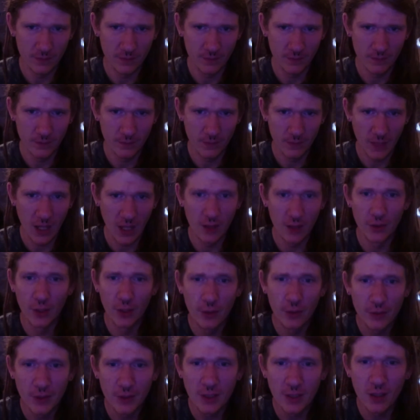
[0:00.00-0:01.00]
don't know
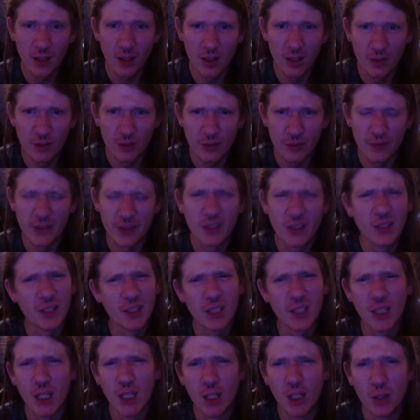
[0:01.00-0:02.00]
if any of y'all ever feeling
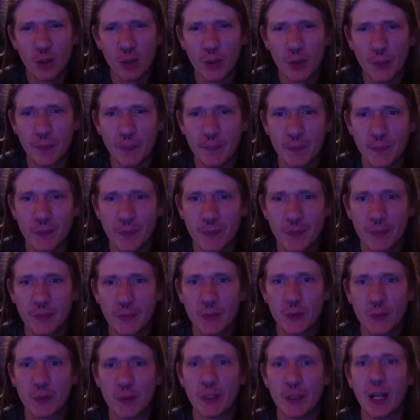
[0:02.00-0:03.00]
alone, you
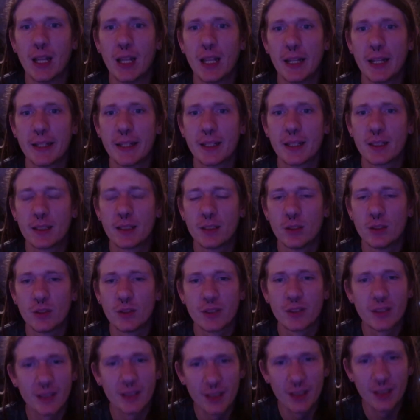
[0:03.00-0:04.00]
feel like you
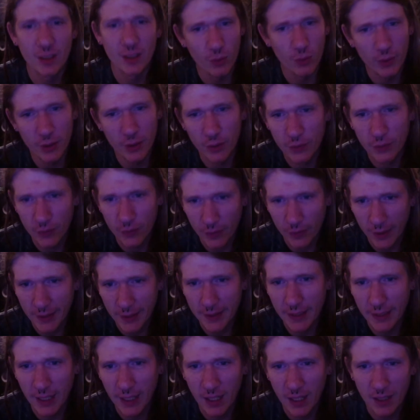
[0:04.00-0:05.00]
just need a real
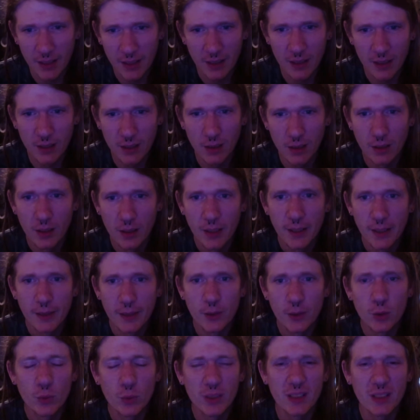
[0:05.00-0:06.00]
friend out here,
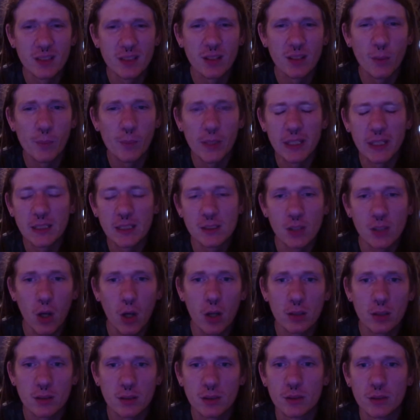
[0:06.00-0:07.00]
you need somebody to
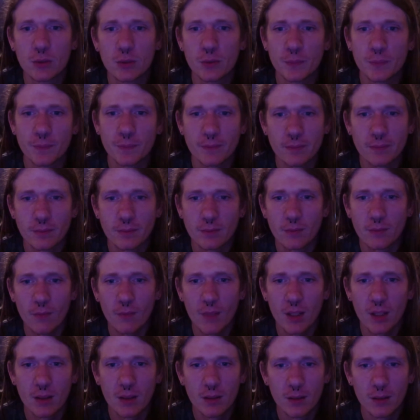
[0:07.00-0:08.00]
talk to,
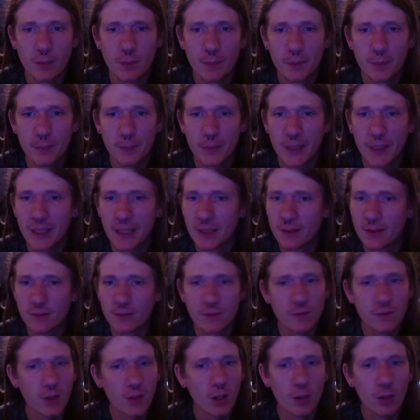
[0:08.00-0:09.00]
man,
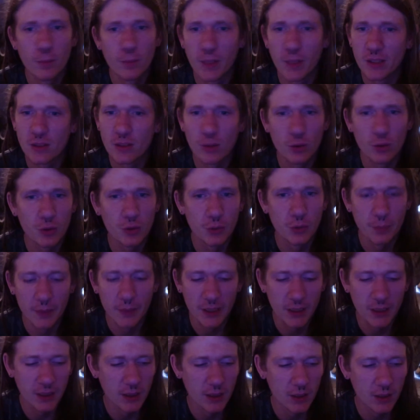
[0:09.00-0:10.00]
follow my social
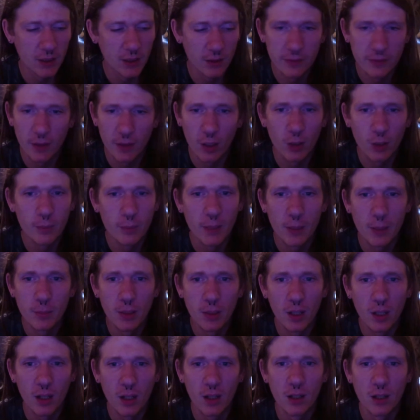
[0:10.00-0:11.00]
media, follow my
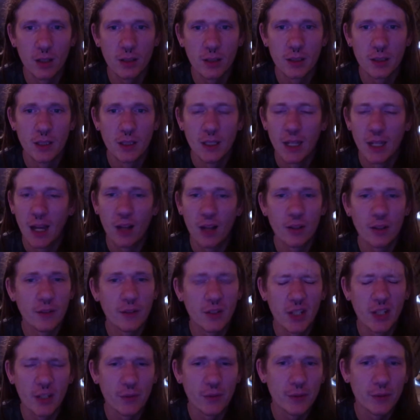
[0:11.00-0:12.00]
blog. I don't even
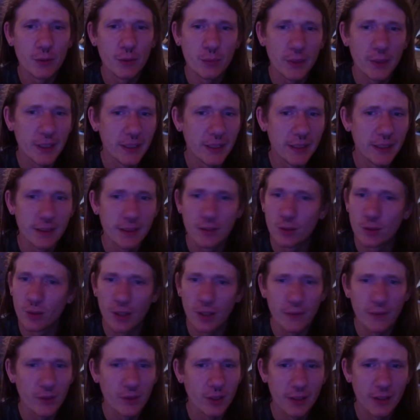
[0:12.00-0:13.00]
care if you read it. You don't
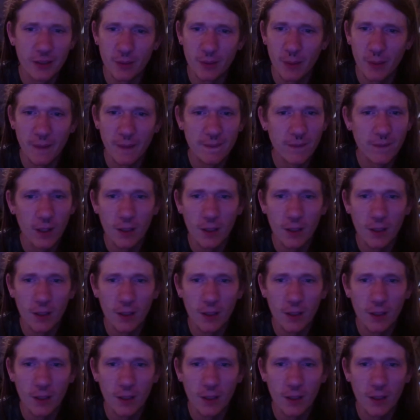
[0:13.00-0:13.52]
have to listen to my fucking